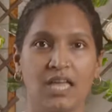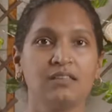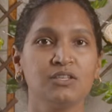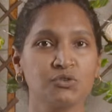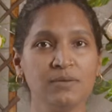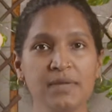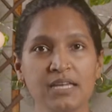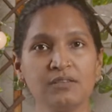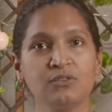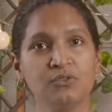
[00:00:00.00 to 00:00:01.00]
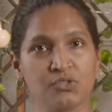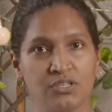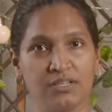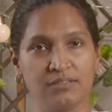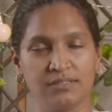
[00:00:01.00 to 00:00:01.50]
The three main
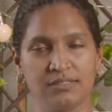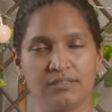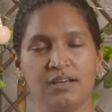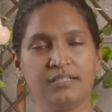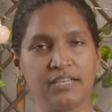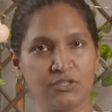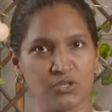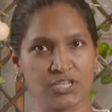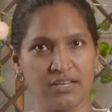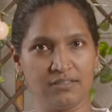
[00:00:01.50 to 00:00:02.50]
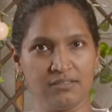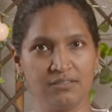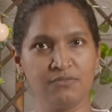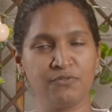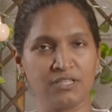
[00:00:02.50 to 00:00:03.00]
nutrients are nitrogen,
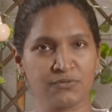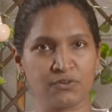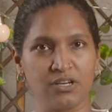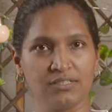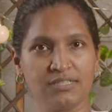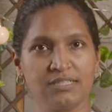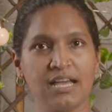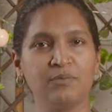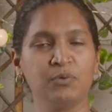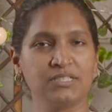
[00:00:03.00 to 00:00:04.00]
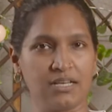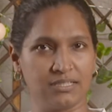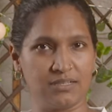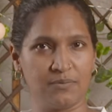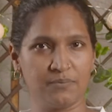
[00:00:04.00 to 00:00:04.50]
phosphorus, and
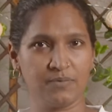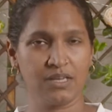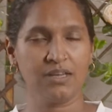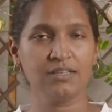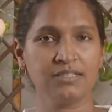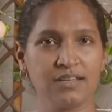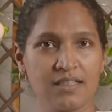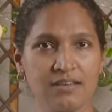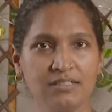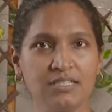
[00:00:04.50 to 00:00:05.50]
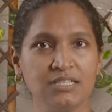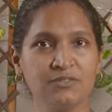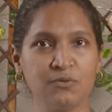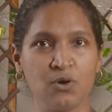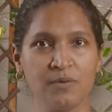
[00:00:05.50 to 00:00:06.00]
potassium. Together, these
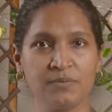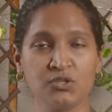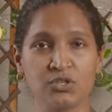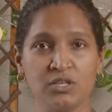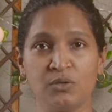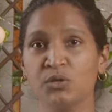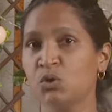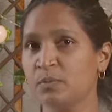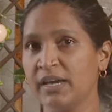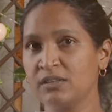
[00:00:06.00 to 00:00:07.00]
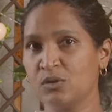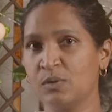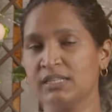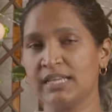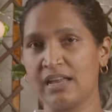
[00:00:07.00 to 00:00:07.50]
form the trio you might know
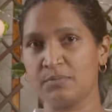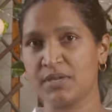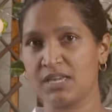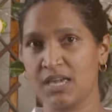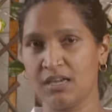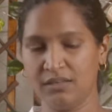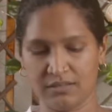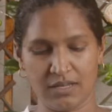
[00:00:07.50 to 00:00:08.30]
as NPK.